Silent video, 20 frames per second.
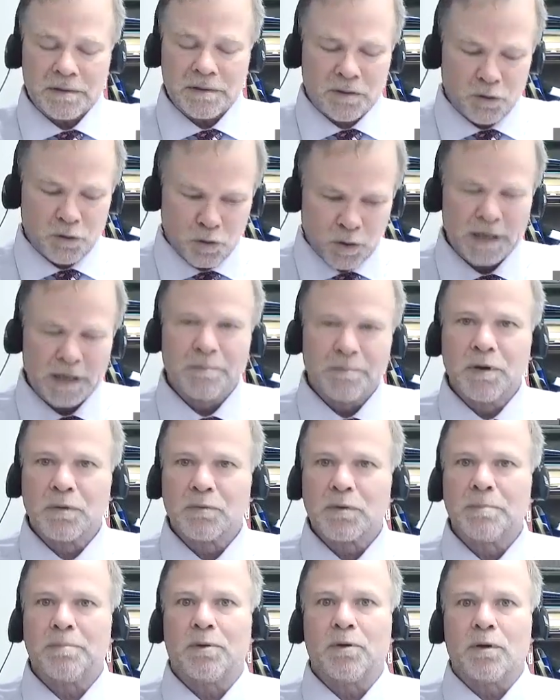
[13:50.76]
credible
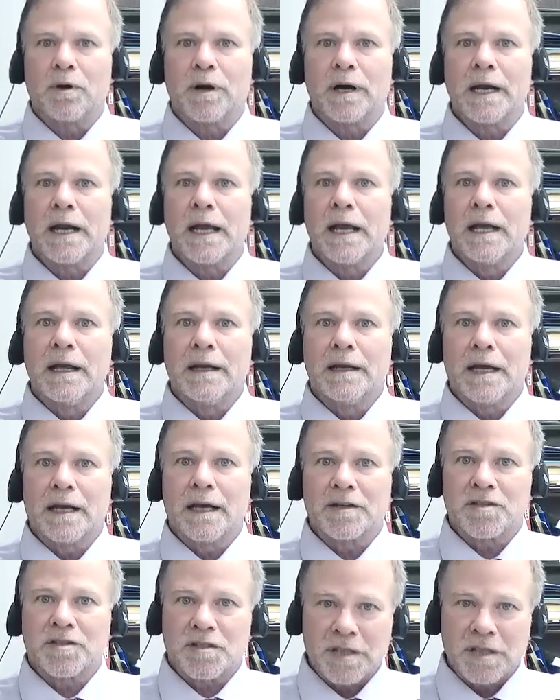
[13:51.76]
report, not
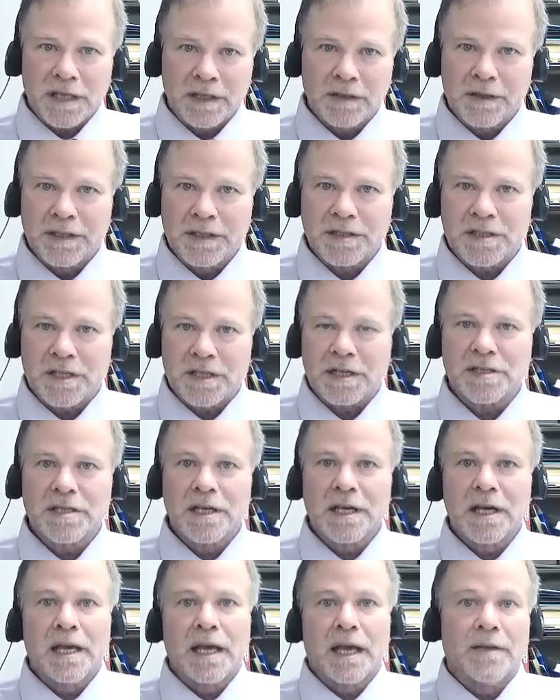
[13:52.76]
a single instance.
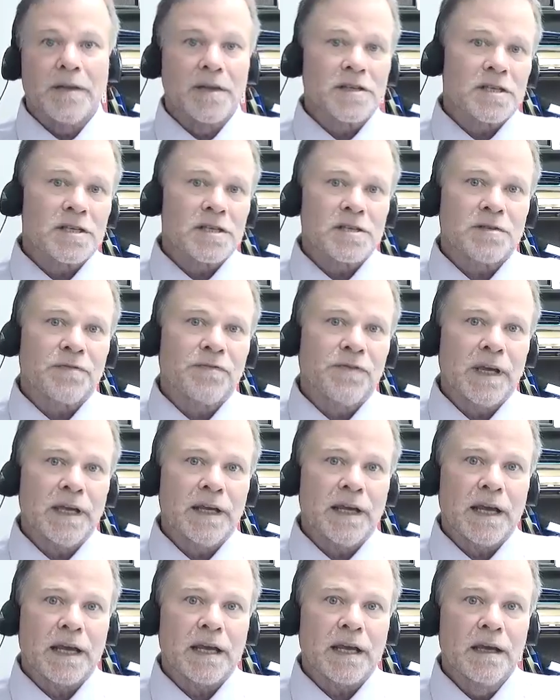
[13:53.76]
And this is
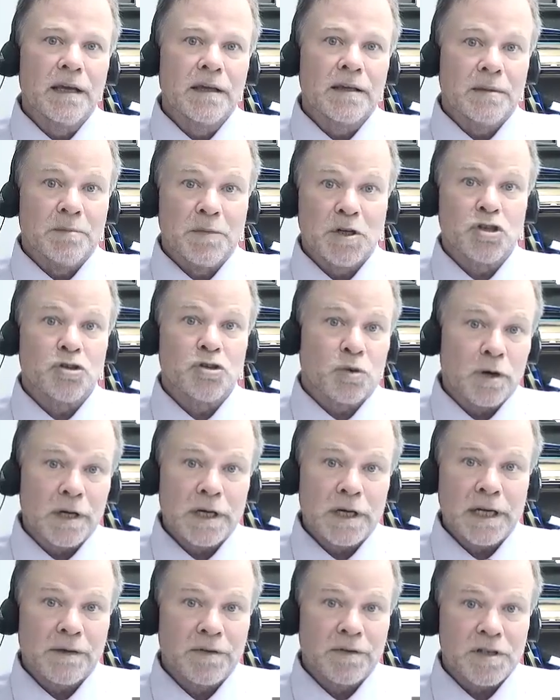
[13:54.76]
feeding the
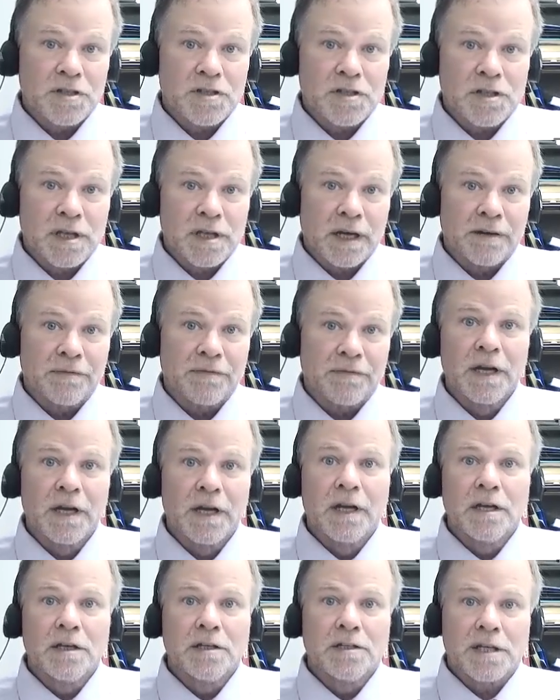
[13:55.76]
majority of this stuff
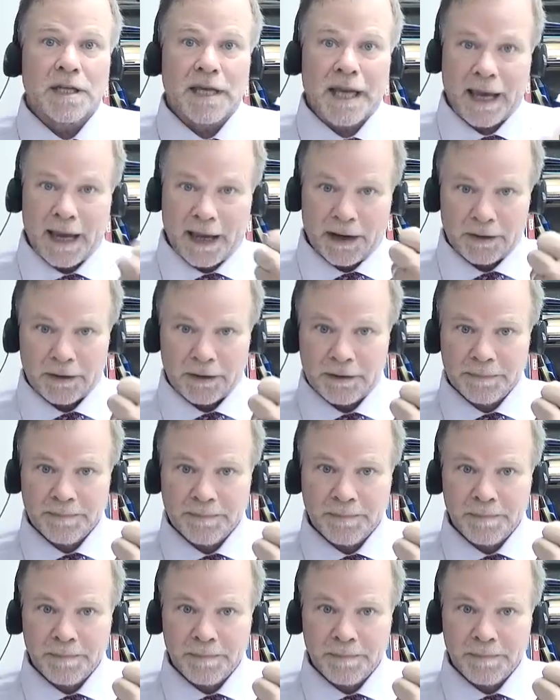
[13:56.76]
to cattle,